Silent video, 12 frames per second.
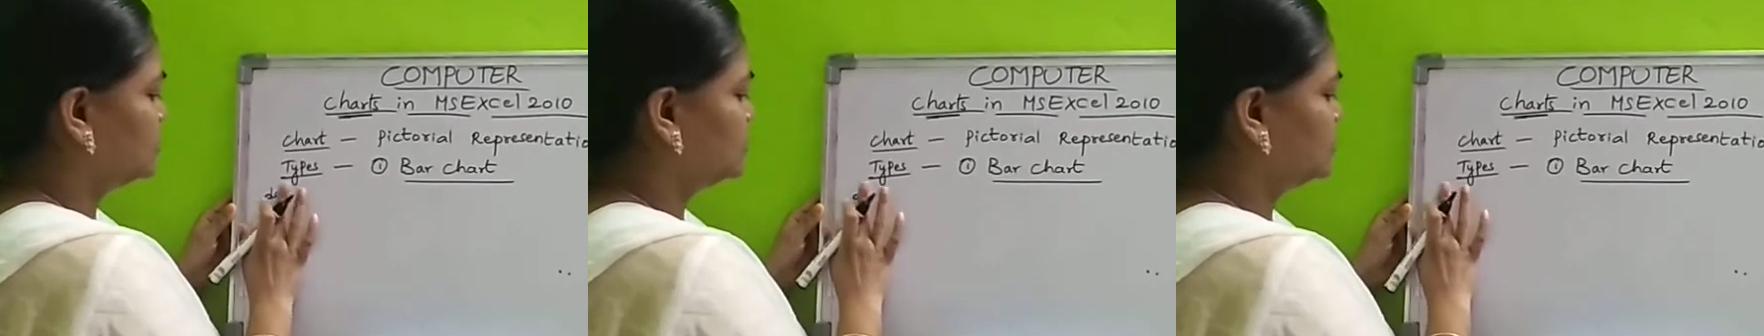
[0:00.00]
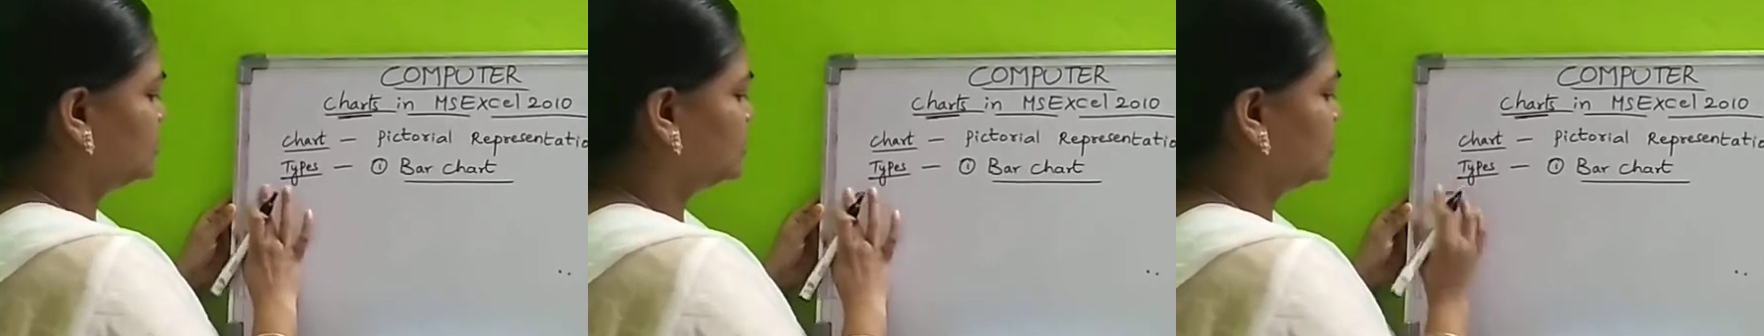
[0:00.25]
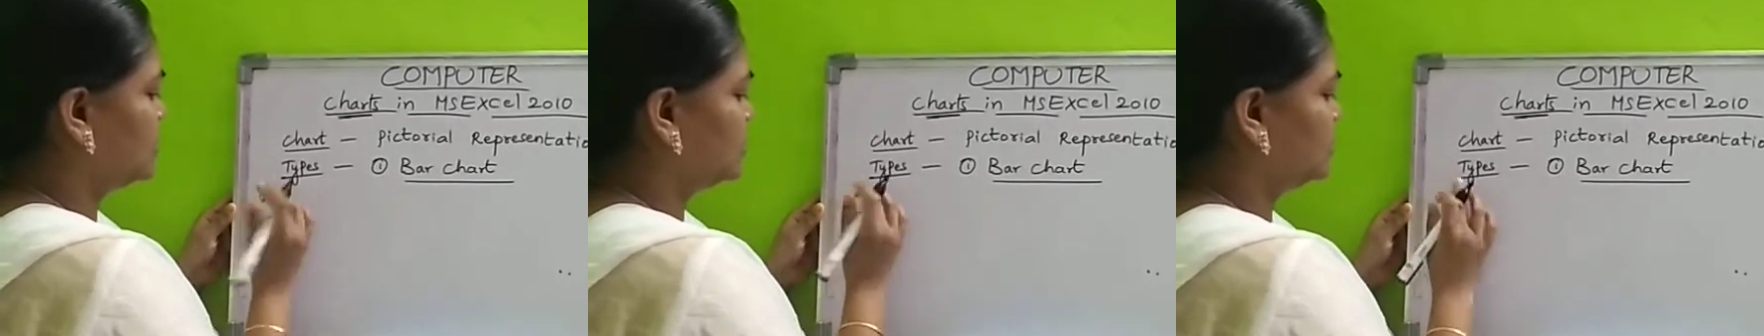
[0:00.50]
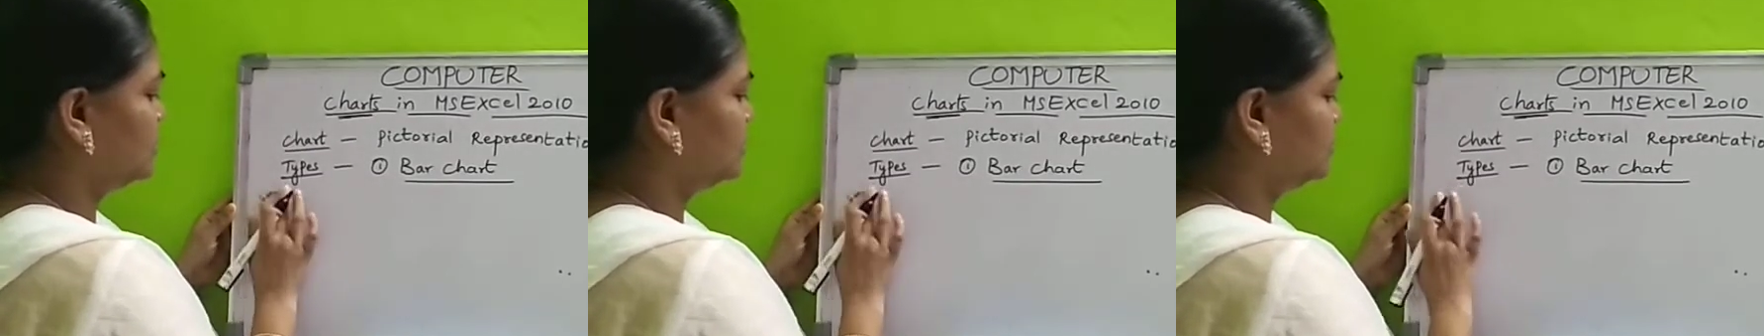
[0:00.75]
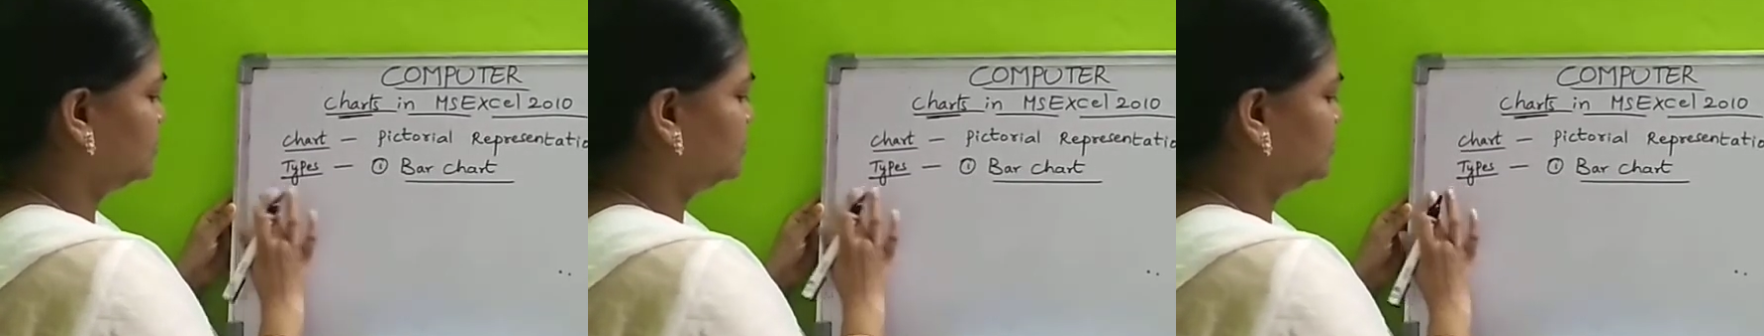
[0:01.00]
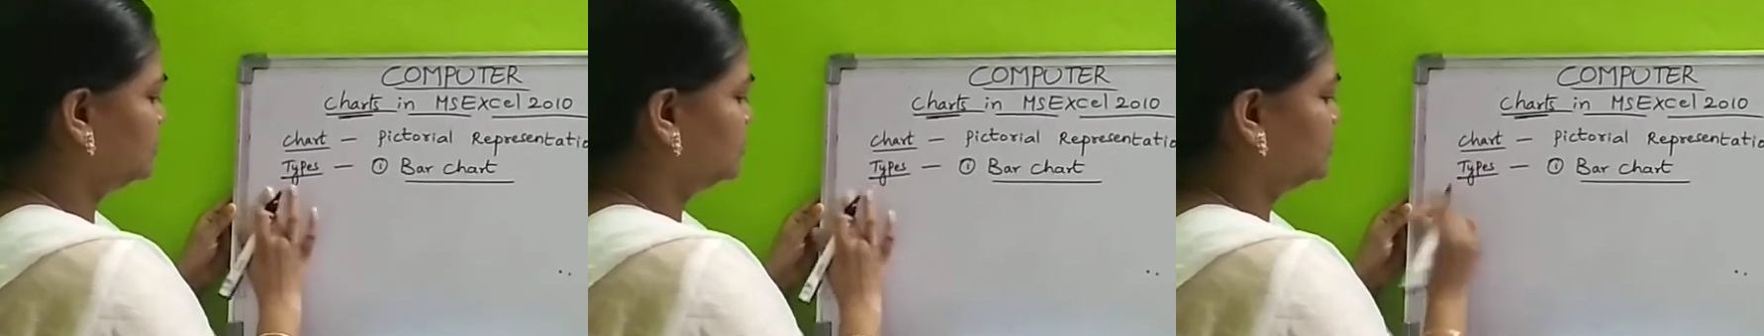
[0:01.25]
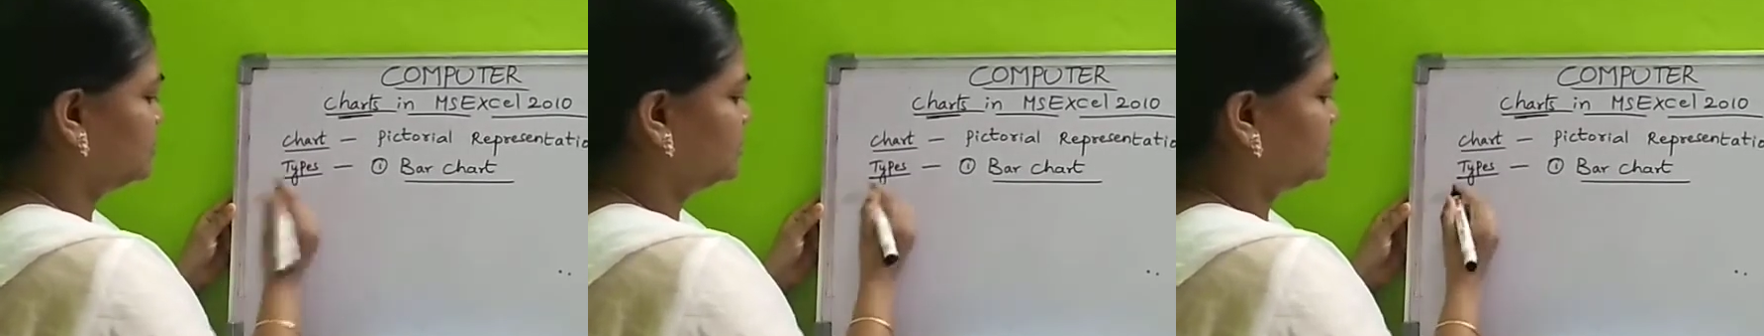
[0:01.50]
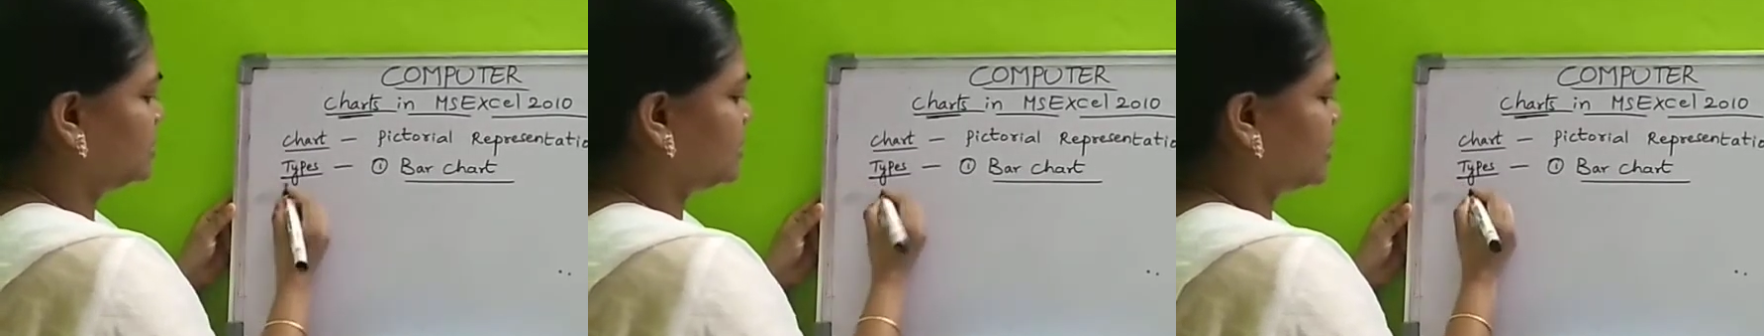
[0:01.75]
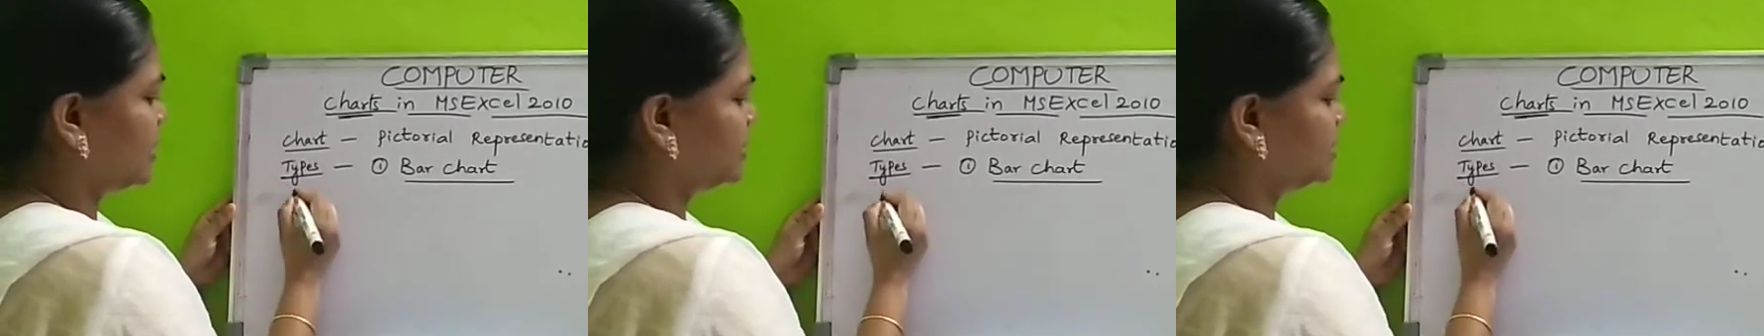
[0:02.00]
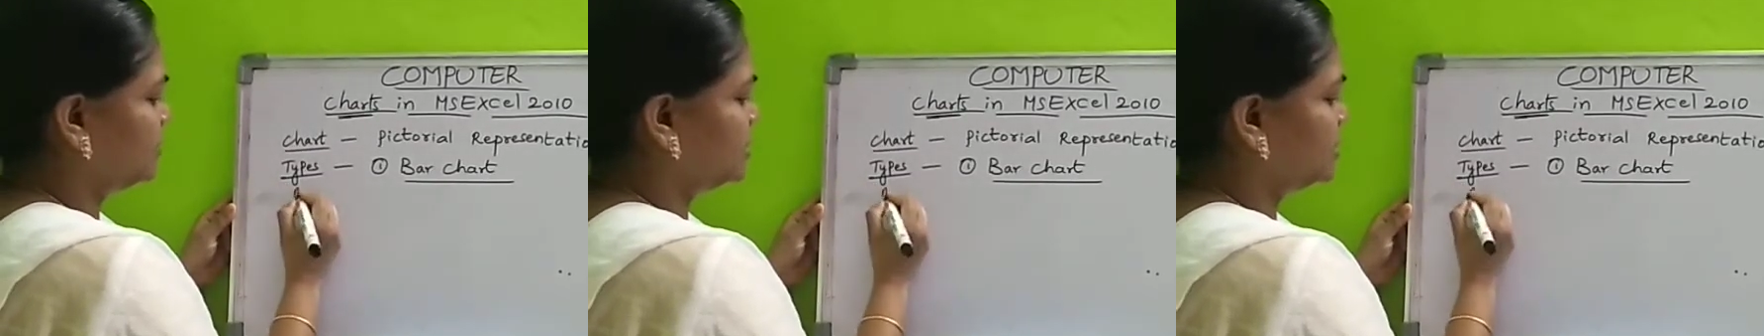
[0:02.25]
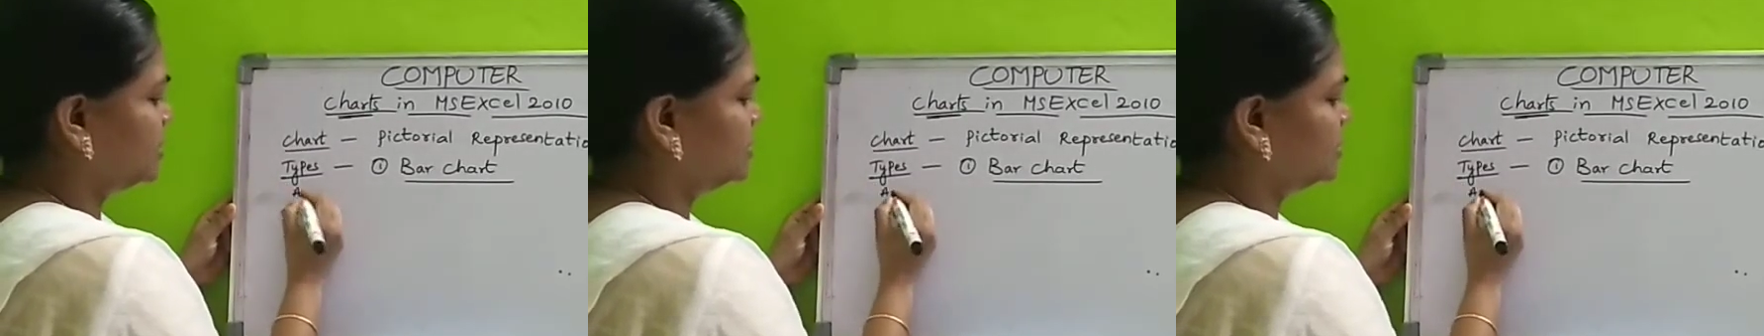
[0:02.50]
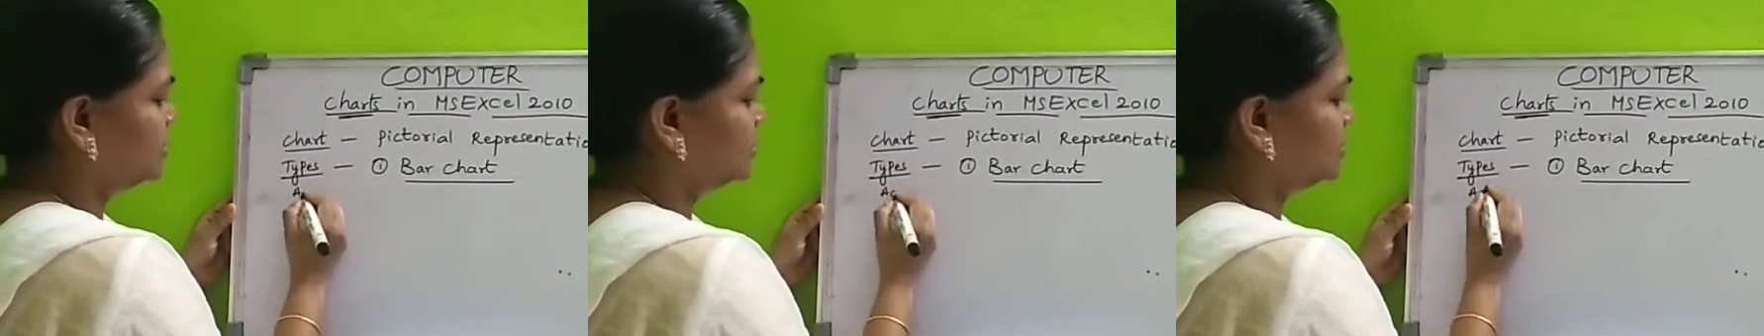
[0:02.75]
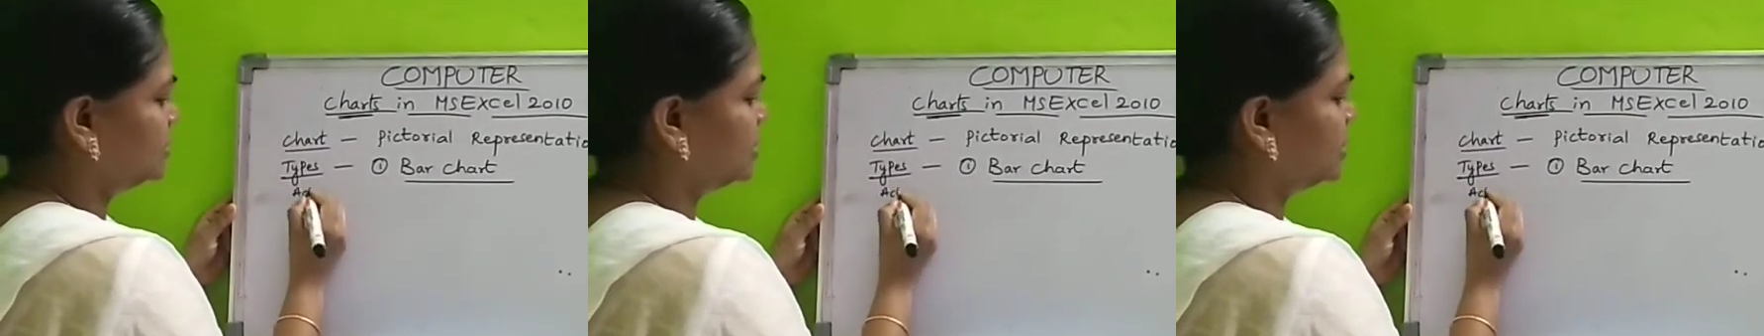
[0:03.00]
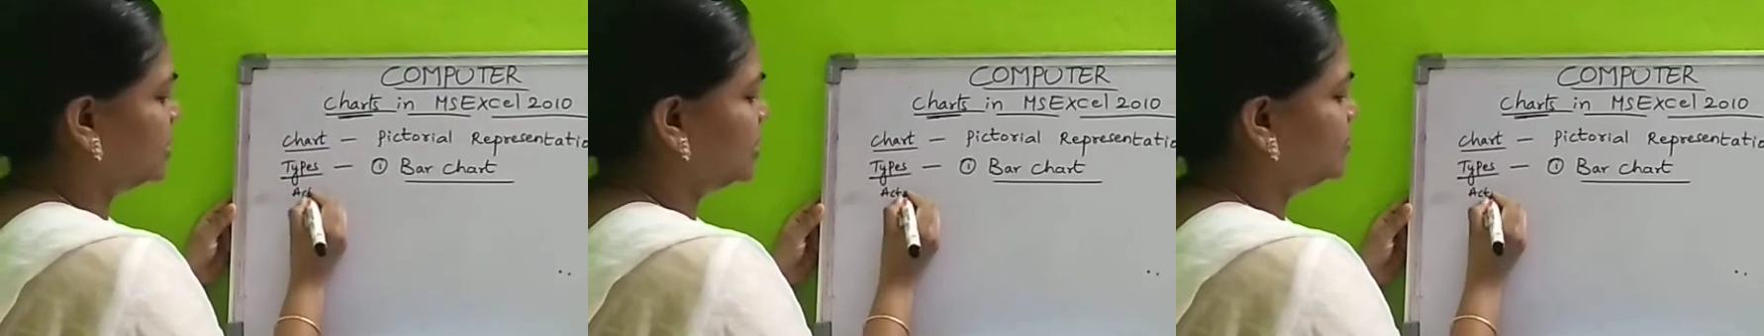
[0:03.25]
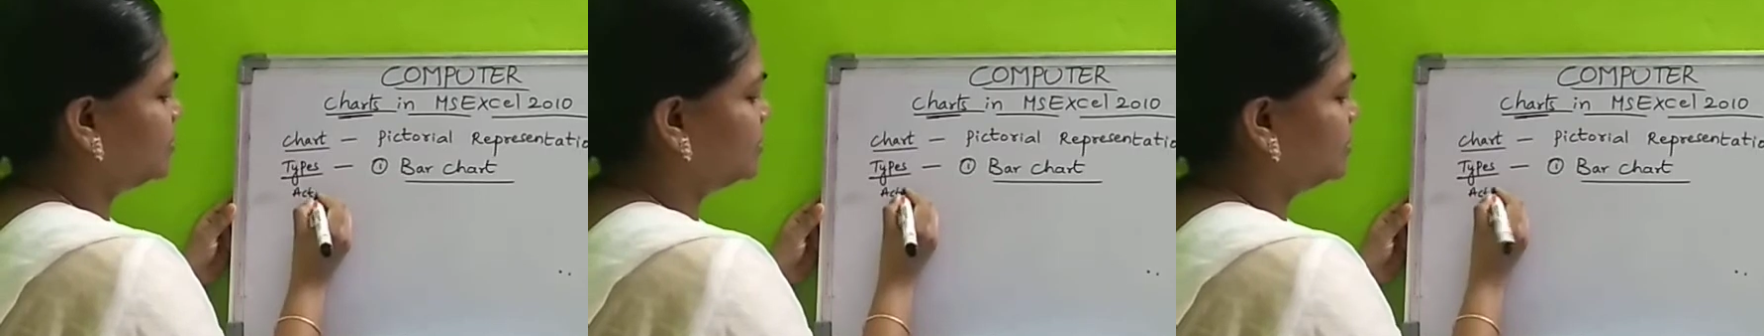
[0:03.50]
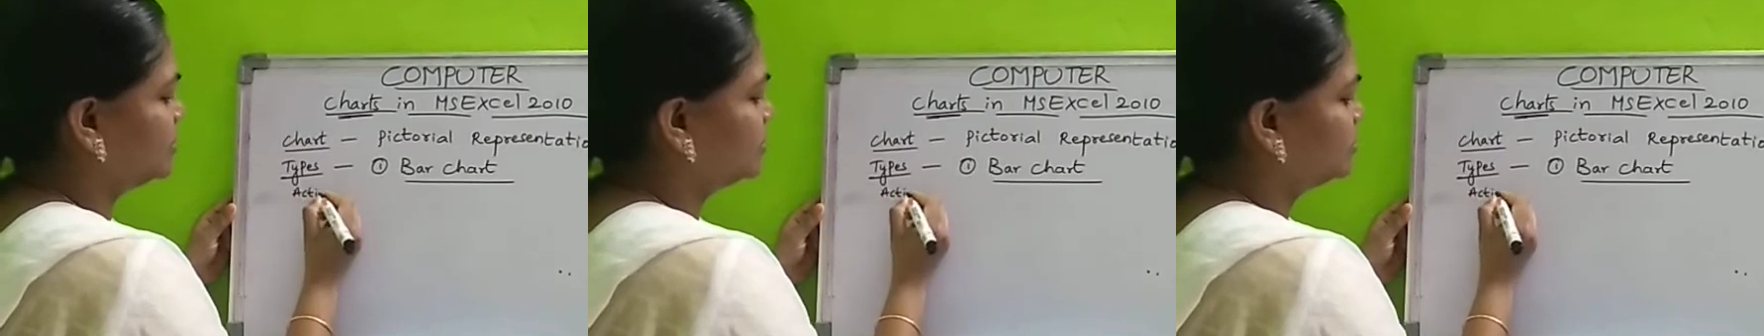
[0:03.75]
So here the activity in the table.